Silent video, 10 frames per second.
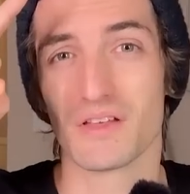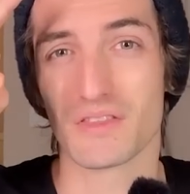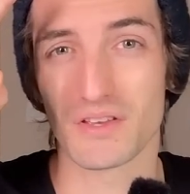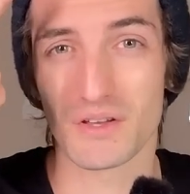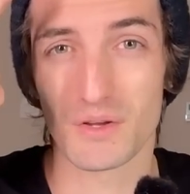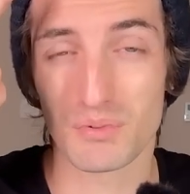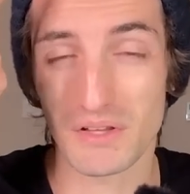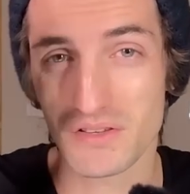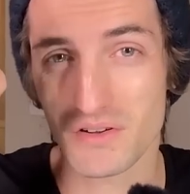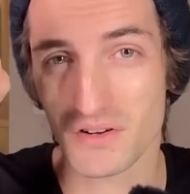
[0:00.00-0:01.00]
the
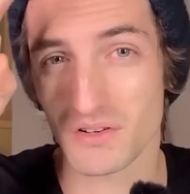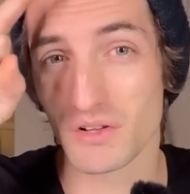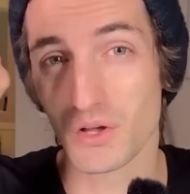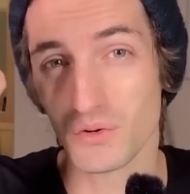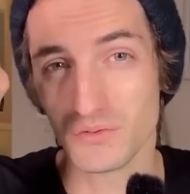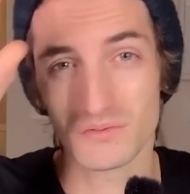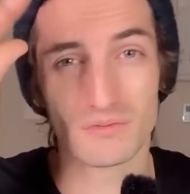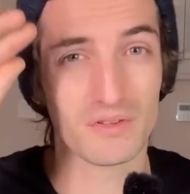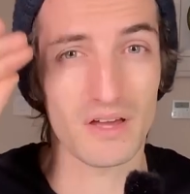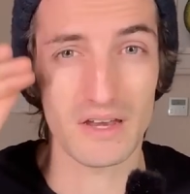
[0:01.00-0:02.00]
plain yogurt alone,
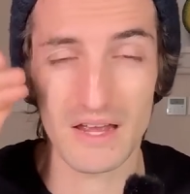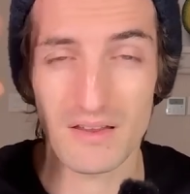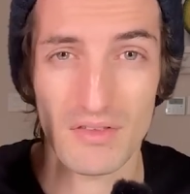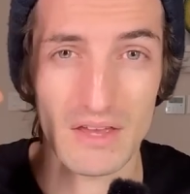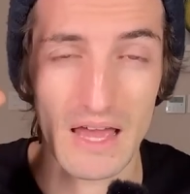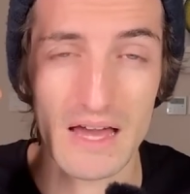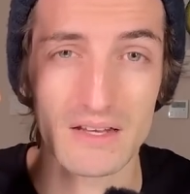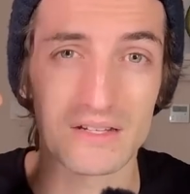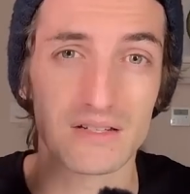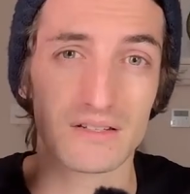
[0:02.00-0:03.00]
without anything
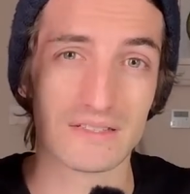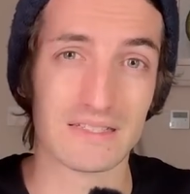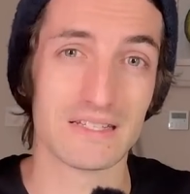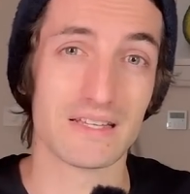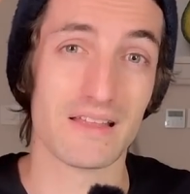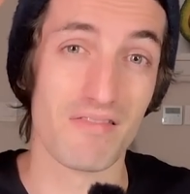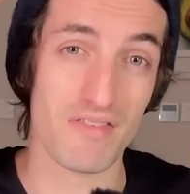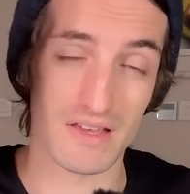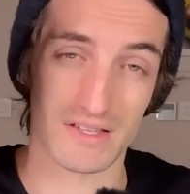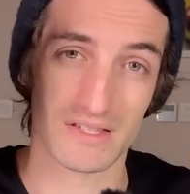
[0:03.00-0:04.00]
added, did
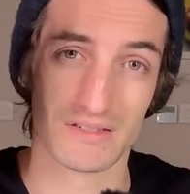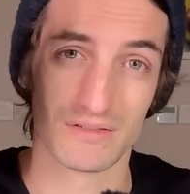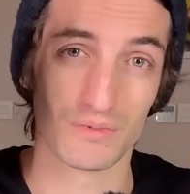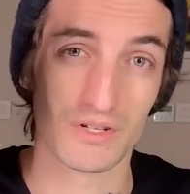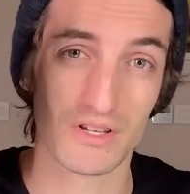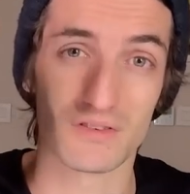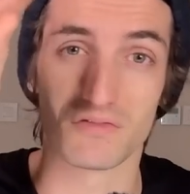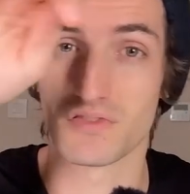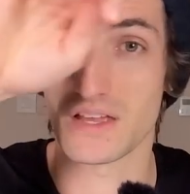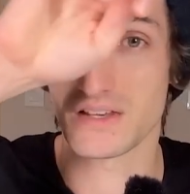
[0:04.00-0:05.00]
this, which is a
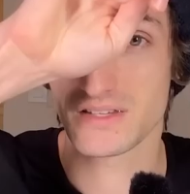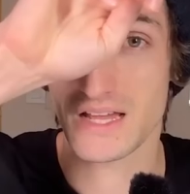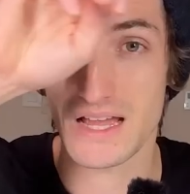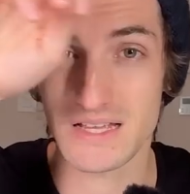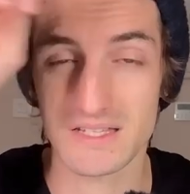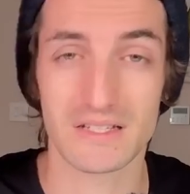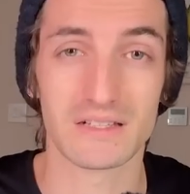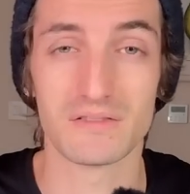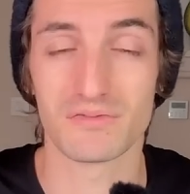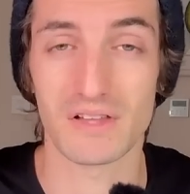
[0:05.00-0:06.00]

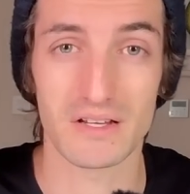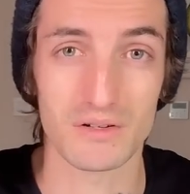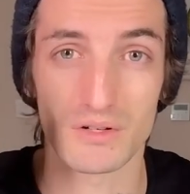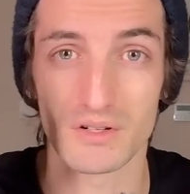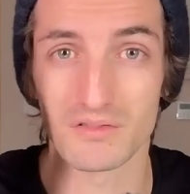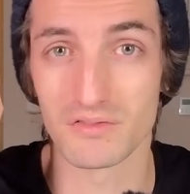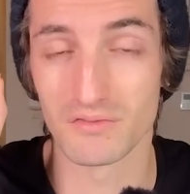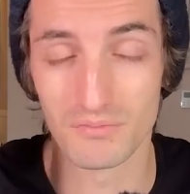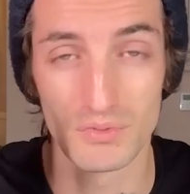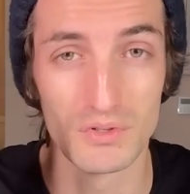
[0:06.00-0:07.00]
fantastically flat curve,
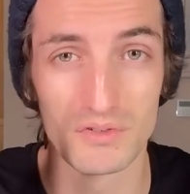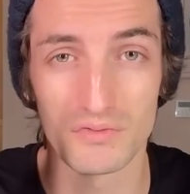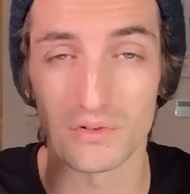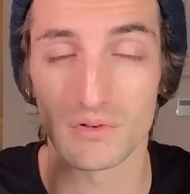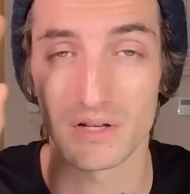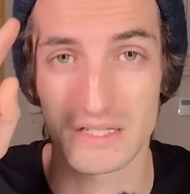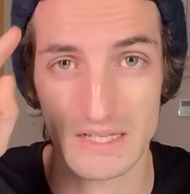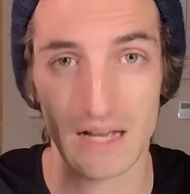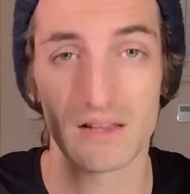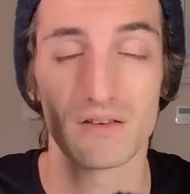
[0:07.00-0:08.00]
beautiful,
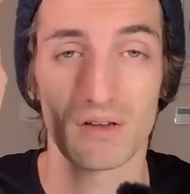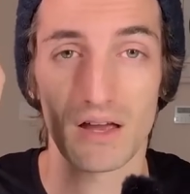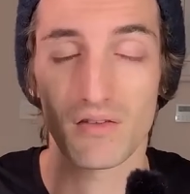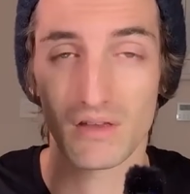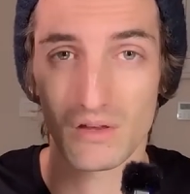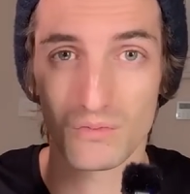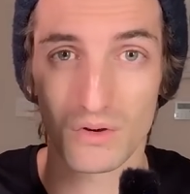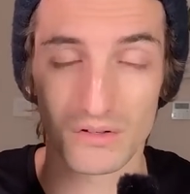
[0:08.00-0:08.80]
exactly the kind of thing you want.